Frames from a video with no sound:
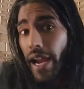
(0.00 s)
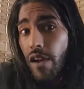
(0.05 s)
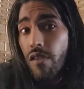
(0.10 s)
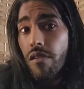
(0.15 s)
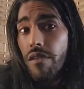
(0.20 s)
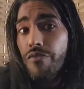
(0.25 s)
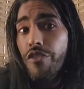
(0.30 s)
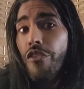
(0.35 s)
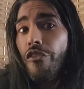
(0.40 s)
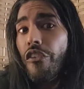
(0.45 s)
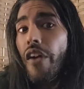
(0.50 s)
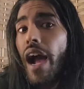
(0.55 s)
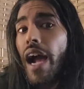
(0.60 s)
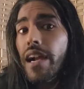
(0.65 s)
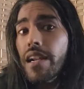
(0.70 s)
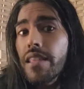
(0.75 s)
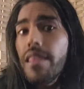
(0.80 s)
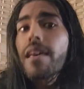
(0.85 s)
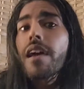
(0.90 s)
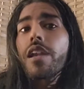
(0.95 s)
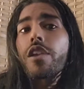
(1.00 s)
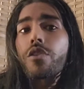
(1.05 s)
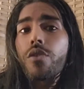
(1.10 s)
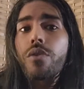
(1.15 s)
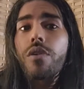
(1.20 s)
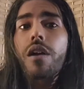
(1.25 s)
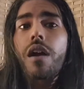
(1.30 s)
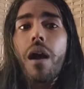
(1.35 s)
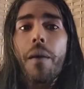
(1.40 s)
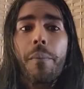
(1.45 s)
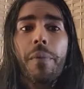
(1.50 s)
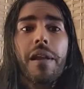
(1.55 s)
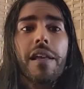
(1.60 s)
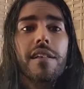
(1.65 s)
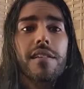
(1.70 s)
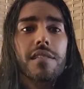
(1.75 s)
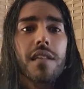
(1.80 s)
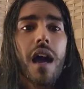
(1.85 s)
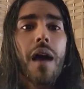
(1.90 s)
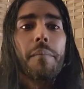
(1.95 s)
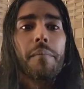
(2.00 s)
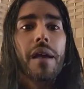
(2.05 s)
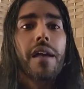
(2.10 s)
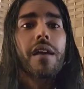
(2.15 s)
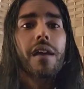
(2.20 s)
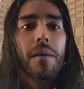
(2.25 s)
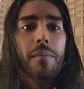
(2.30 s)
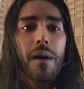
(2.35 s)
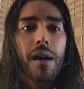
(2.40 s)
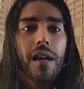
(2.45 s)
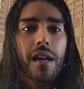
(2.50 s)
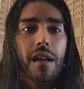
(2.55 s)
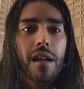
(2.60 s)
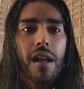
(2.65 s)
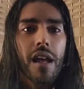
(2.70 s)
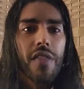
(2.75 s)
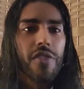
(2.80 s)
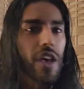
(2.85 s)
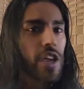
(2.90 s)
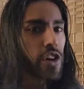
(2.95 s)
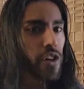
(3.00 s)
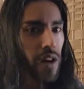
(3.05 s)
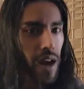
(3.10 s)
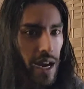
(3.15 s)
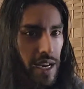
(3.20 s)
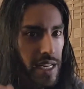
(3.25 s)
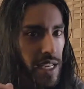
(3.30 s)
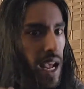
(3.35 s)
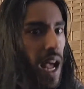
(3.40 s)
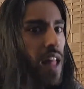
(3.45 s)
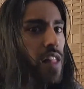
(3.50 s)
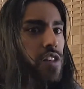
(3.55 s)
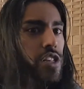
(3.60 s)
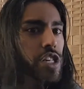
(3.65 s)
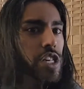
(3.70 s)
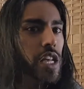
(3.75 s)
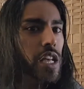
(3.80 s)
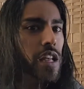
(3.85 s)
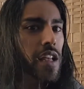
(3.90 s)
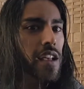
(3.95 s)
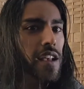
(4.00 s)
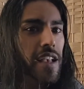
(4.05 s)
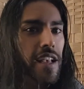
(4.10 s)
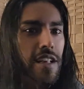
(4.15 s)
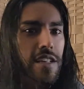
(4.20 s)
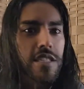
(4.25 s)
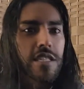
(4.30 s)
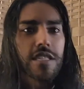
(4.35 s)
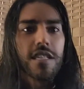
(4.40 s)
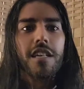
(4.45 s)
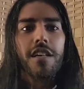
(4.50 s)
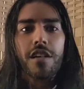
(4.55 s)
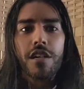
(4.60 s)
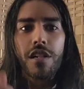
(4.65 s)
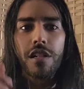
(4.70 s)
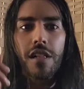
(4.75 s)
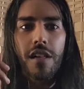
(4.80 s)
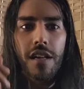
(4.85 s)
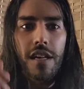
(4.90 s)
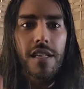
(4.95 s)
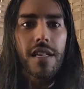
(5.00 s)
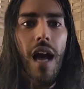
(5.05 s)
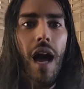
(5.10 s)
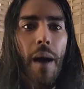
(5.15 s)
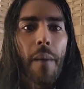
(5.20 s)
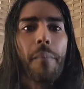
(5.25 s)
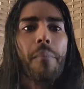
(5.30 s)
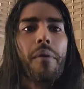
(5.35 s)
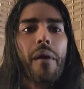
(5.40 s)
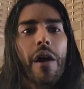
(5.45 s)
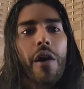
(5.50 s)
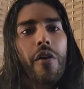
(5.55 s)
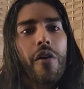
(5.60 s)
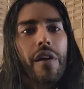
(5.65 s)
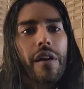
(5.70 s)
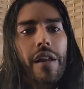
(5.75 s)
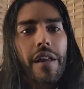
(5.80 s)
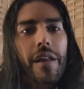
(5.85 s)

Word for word: of the fact that your company is not making money, that your ideology is still top priority.